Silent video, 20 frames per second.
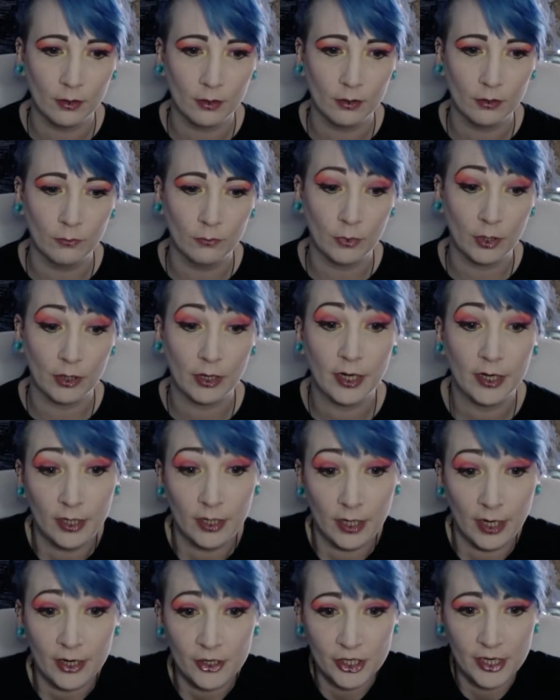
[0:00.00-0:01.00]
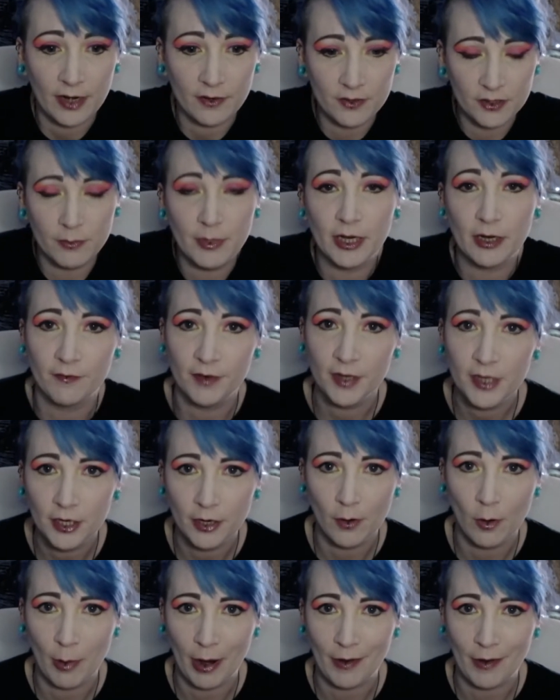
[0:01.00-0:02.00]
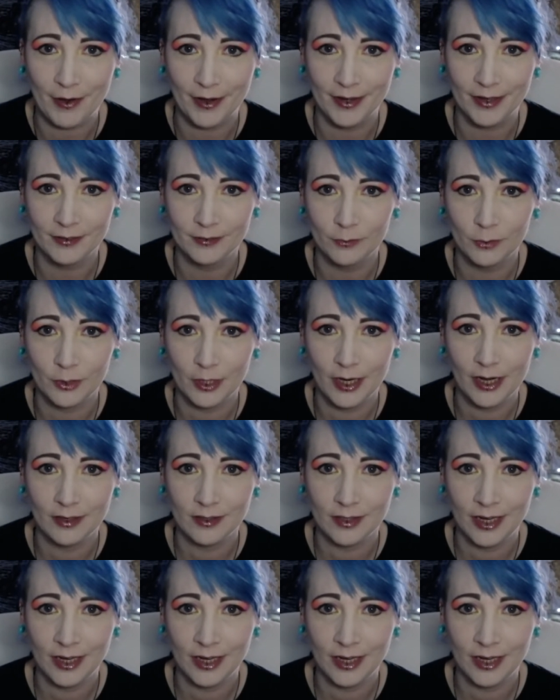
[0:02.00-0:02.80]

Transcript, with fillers: Where I, I actually have to make a video about it, where I,